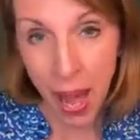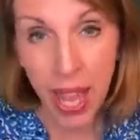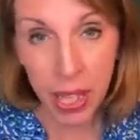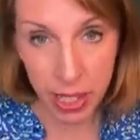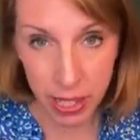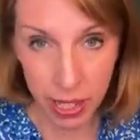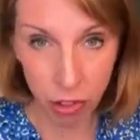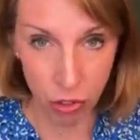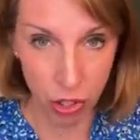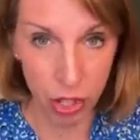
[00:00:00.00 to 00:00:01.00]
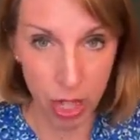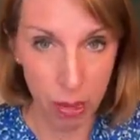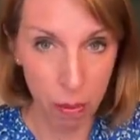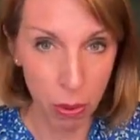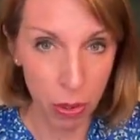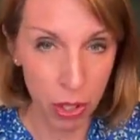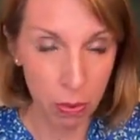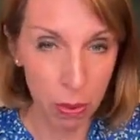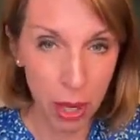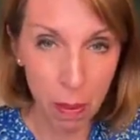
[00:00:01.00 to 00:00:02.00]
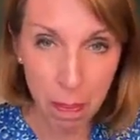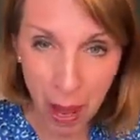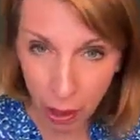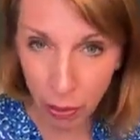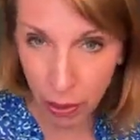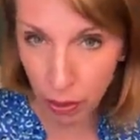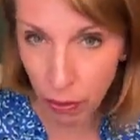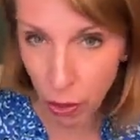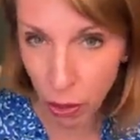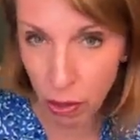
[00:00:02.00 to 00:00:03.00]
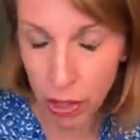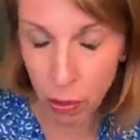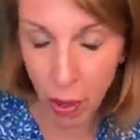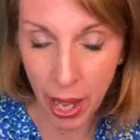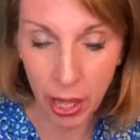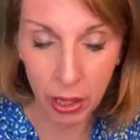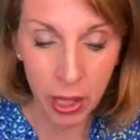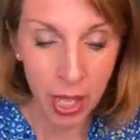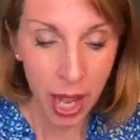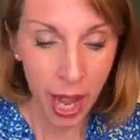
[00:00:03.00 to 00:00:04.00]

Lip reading: back is crucially important, but our pelvic floor as well.